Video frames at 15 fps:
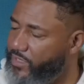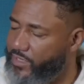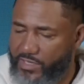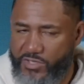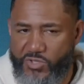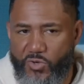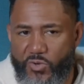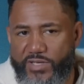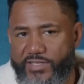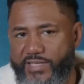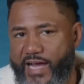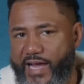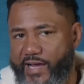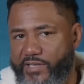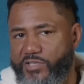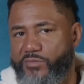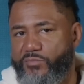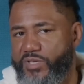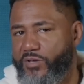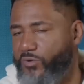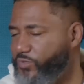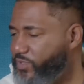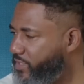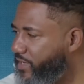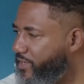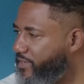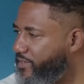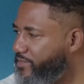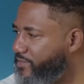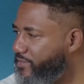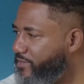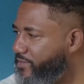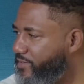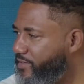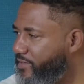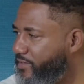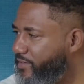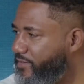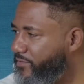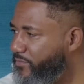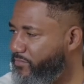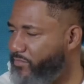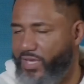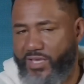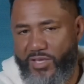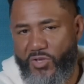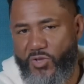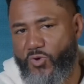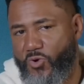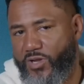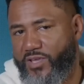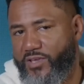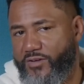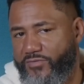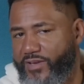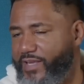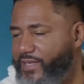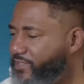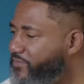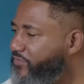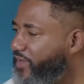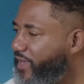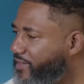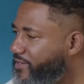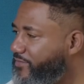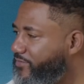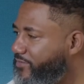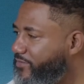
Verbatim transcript: is your desire to be on stage making your gift less effective?